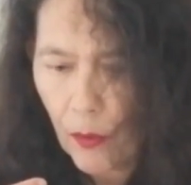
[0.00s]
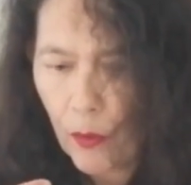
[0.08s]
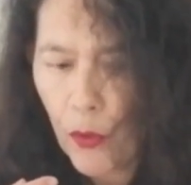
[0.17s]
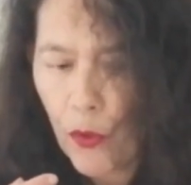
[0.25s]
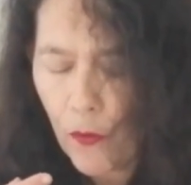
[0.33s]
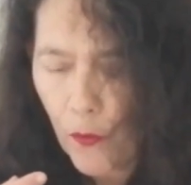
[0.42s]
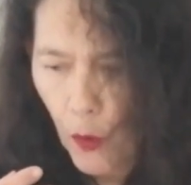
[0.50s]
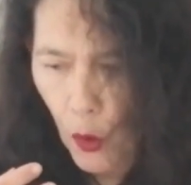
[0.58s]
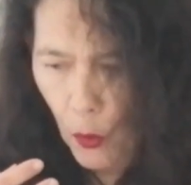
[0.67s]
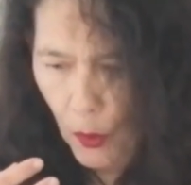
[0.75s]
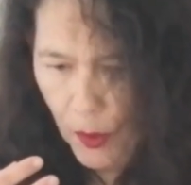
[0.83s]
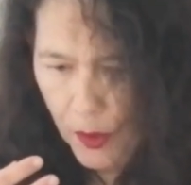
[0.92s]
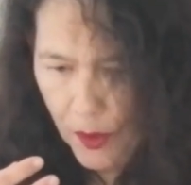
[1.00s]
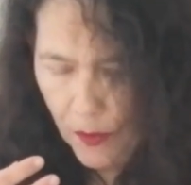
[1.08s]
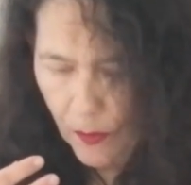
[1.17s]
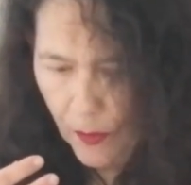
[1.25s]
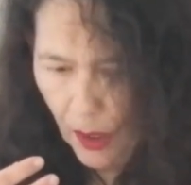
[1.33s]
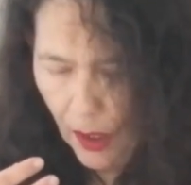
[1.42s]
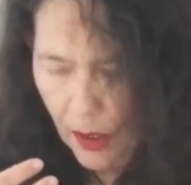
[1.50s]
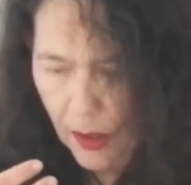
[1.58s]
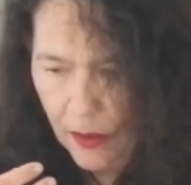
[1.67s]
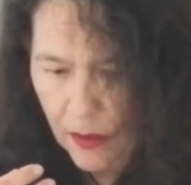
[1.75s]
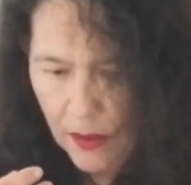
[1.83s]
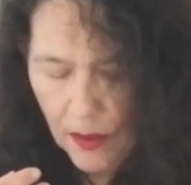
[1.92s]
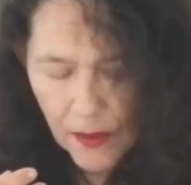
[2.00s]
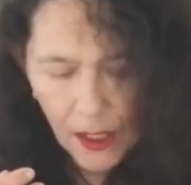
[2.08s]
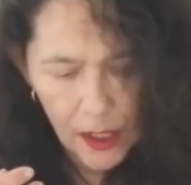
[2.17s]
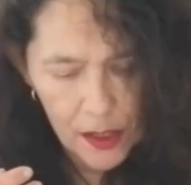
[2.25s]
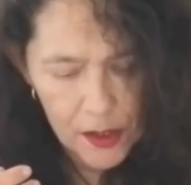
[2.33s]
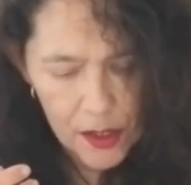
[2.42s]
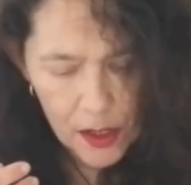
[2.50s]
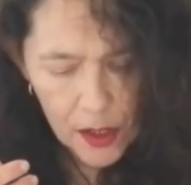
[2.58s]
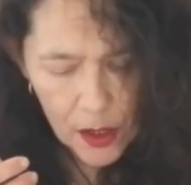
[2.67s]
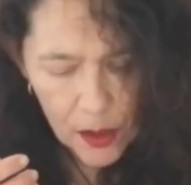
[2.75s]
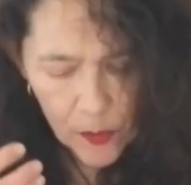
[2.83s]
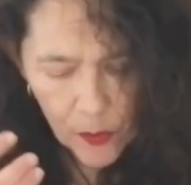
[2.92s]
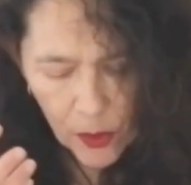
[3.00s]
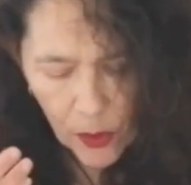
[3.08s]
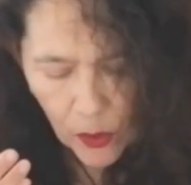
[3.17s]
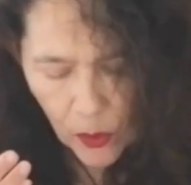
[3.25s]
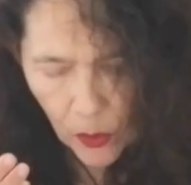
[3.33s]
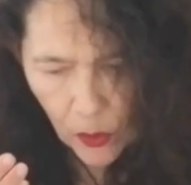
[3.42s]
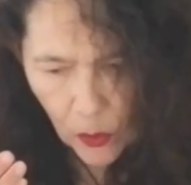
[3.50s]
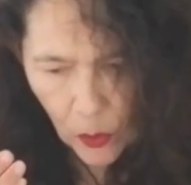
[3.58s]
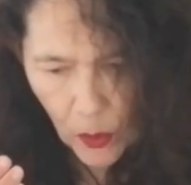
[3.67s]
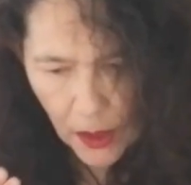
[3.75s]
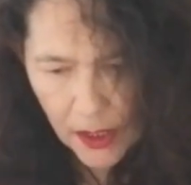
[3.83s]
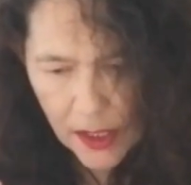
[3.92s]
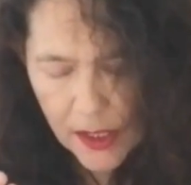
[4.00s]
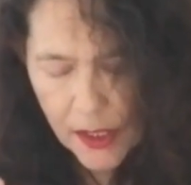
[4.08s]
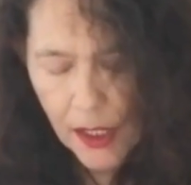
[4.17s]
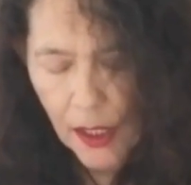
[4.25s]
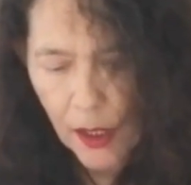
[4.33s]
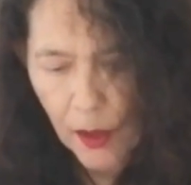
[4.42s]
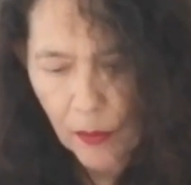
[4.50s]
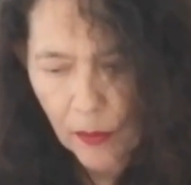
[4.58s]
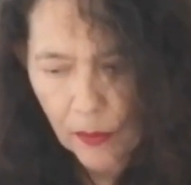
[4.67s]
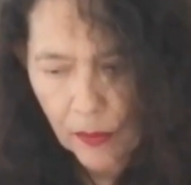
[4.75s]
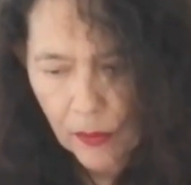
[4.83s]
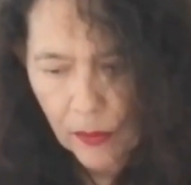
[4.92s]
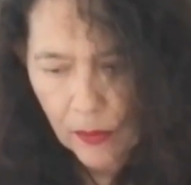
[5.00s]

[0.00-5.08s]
move forward, and that when it's time,